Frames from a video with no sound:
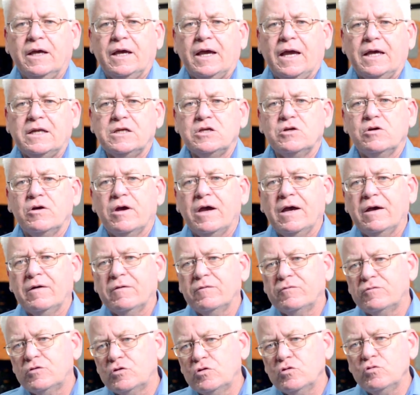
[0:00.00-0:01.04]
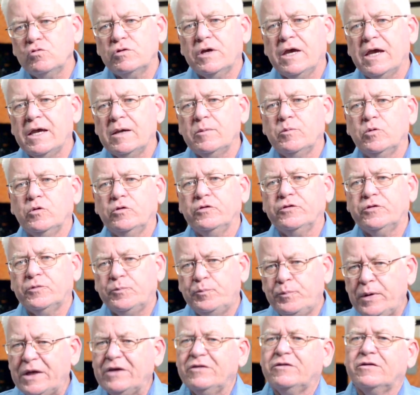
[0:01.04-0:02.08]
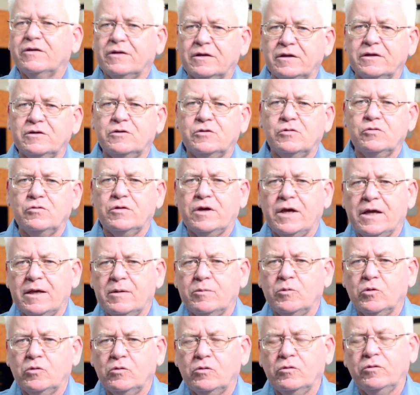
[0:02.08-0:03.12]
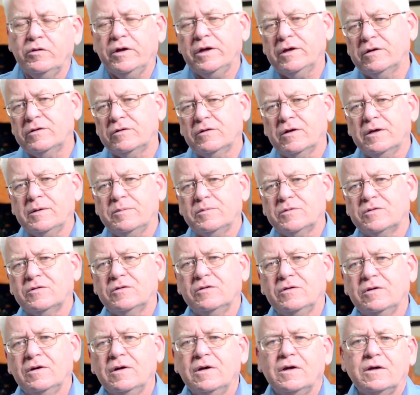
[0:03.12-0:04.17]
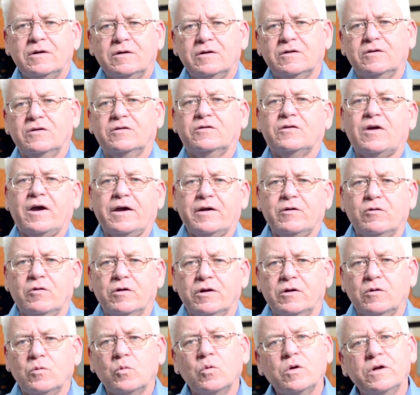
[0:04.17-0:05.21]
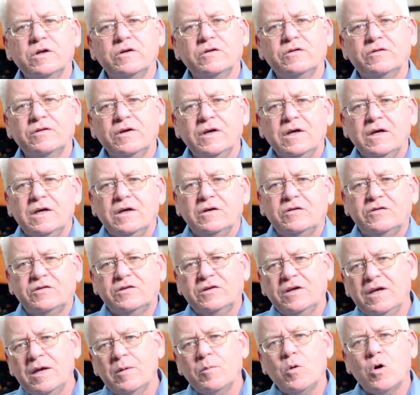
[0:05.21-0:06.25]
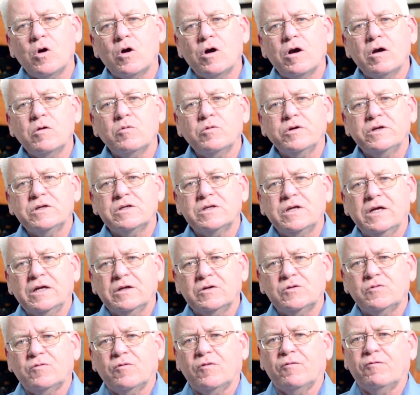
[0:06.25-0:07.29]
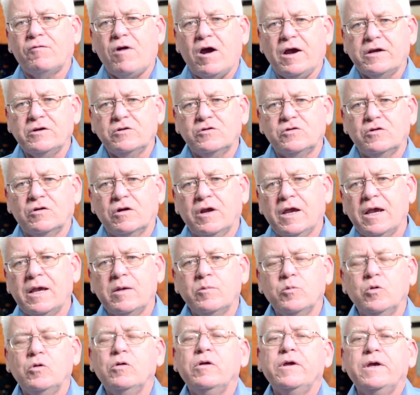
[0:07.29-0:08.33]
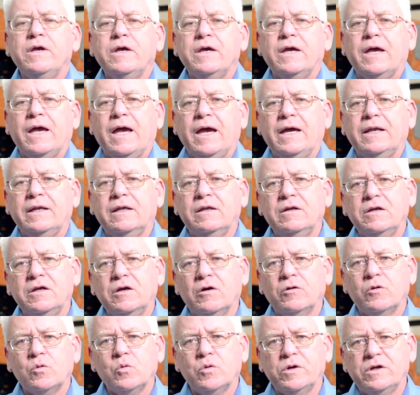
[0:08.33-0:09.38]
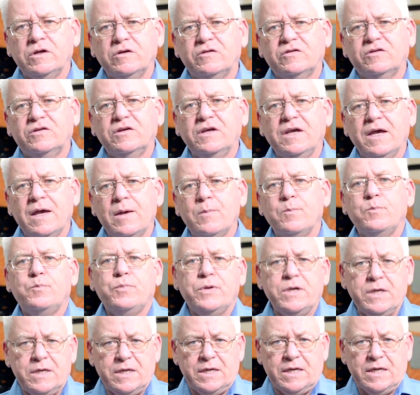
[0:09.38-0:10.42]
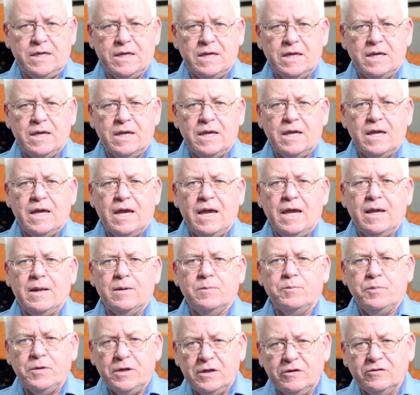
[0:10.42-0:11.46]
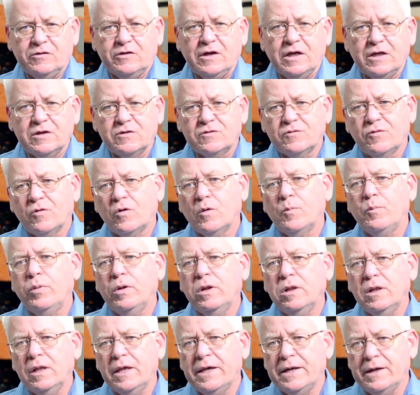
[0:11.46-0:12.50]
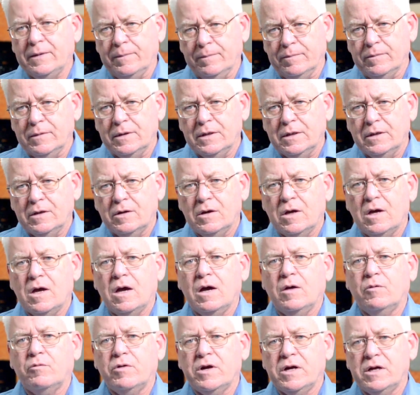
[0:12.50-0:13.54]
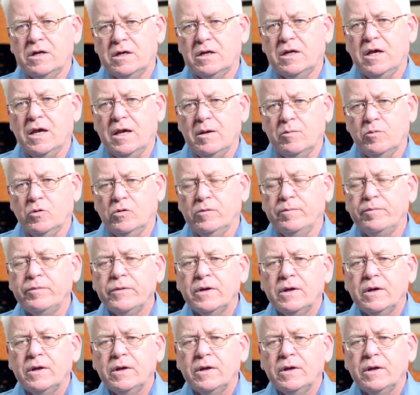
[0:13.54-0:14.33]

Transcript: And you have two cables, basically two cable uh, types uh, to decide on. And one is CMR, which stands for riser cable, and then the other one is CMP, and P stands for plenum uh, rated cable.